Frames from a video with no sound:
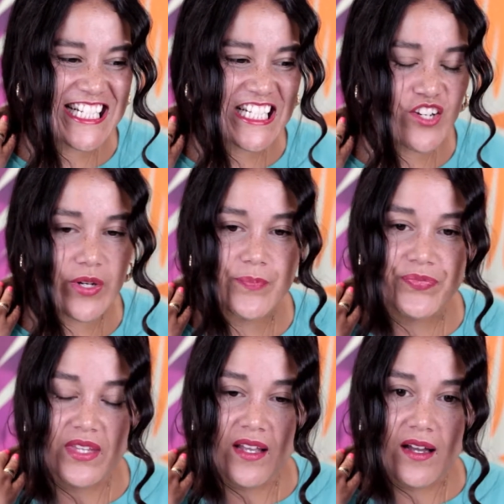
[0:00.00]
right,
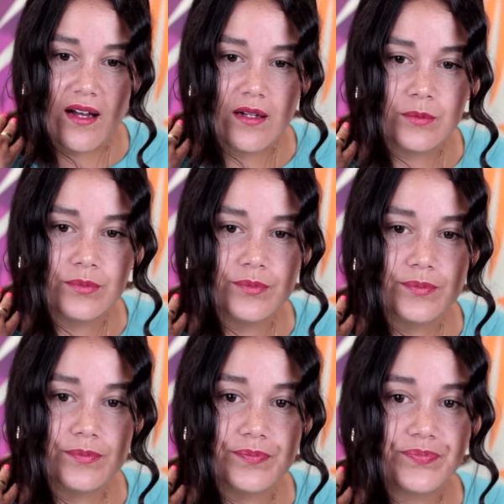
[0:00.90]

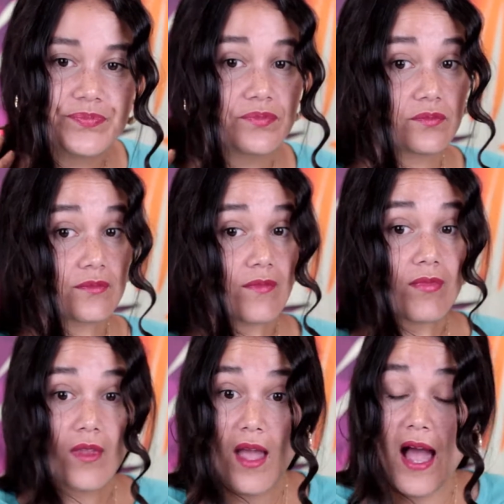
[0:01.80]

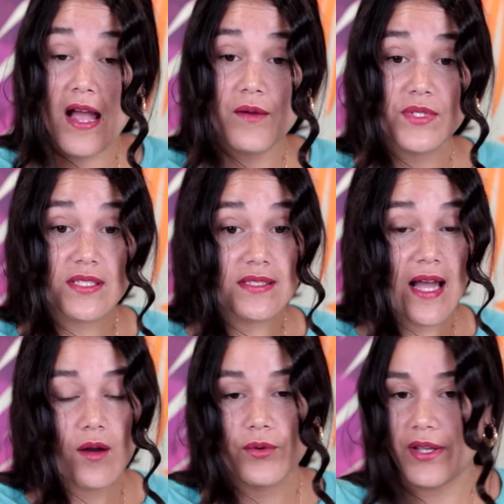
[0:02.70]
I was
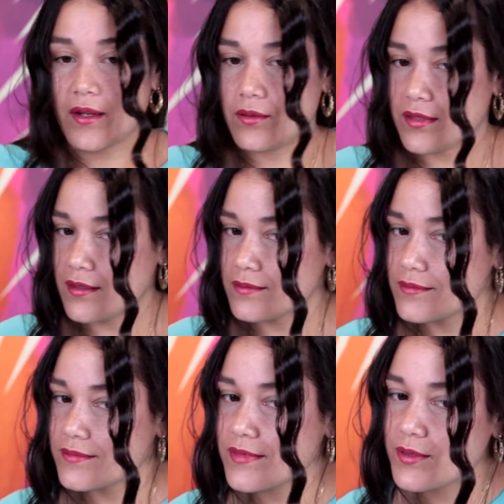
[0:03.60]
not, okay, hold on,
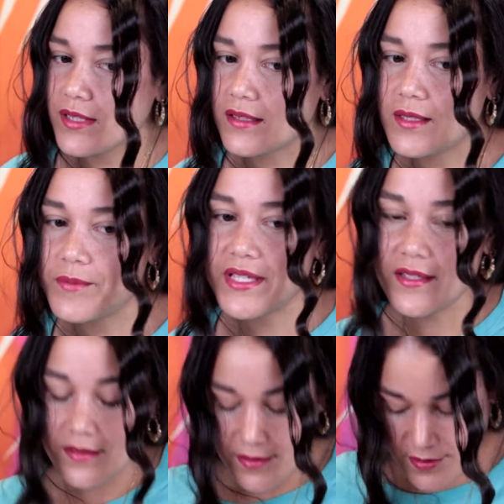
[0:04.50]
let me,
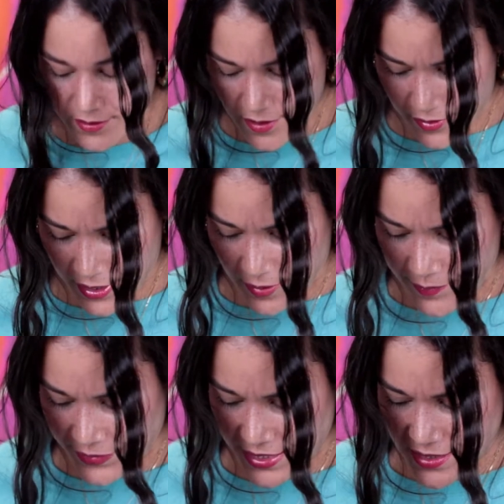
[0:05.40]
okay,
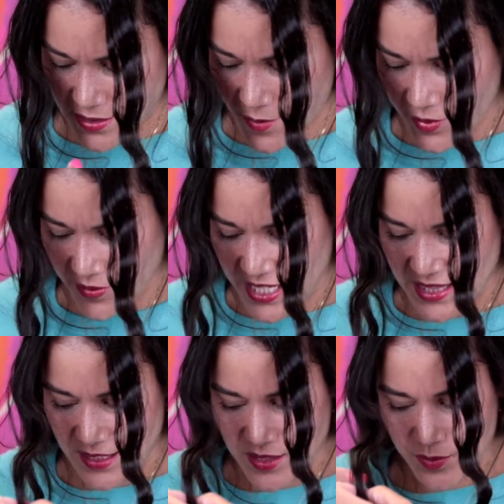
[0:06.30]
let's separate
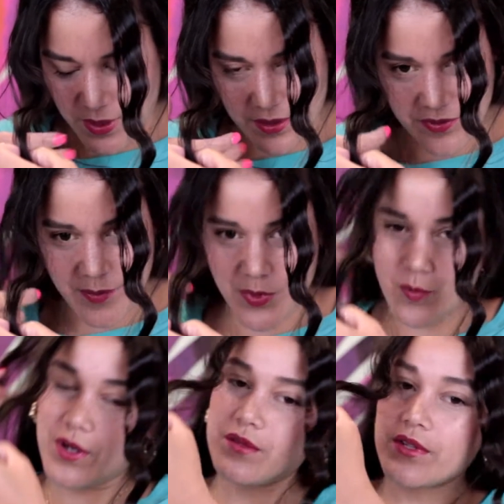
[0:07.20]
this one from the
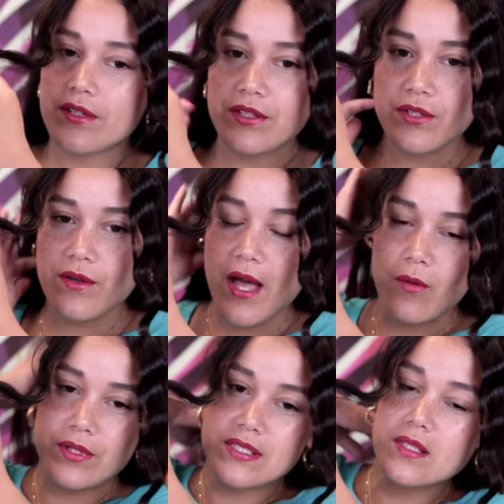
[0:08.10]
one, we're gonna throw that
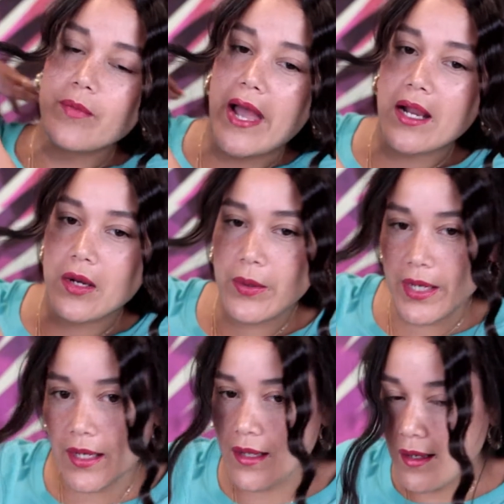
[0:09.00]
one to the back,
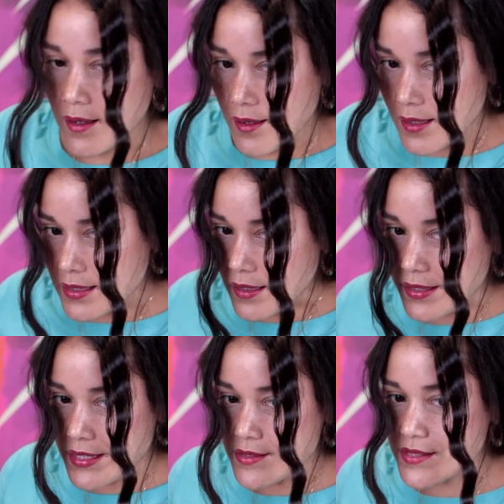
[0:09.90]
right? Now
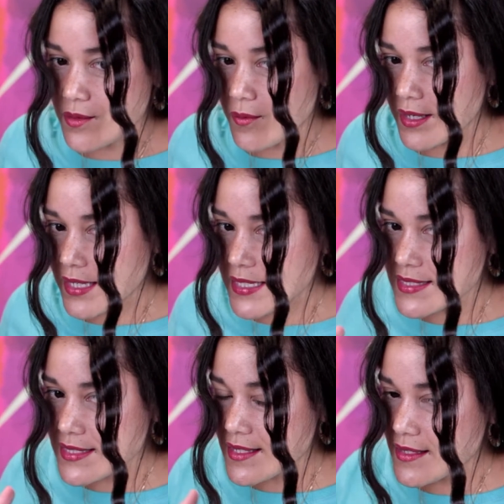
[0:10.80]
here's the one I
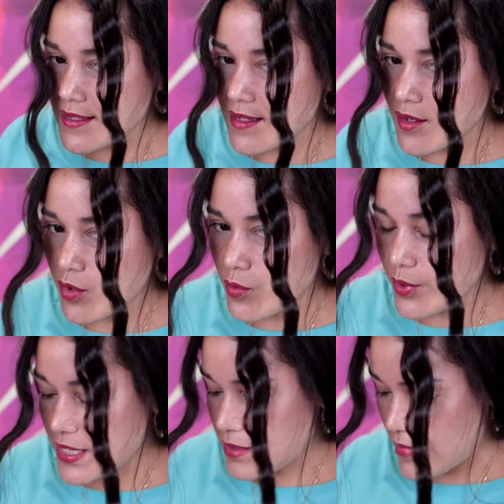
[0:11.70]
did
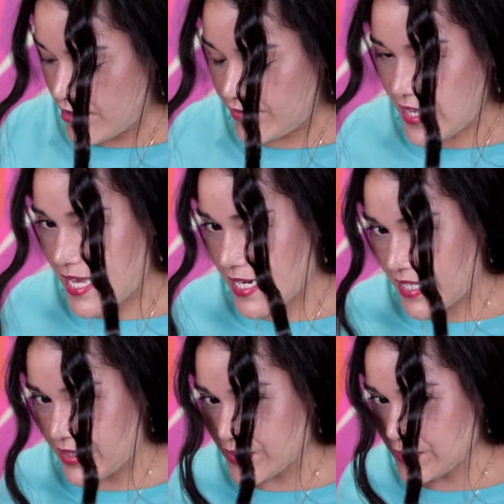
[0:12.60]
with my flat
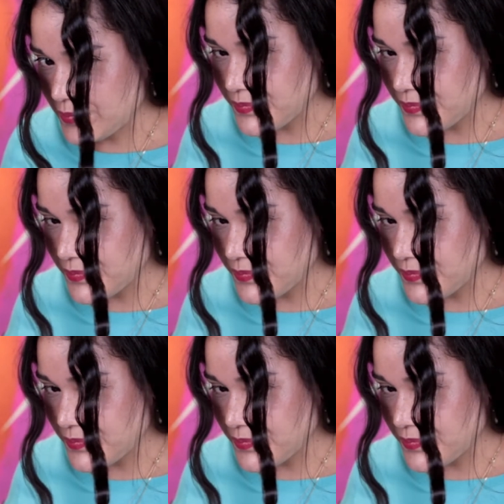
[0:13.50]
iron.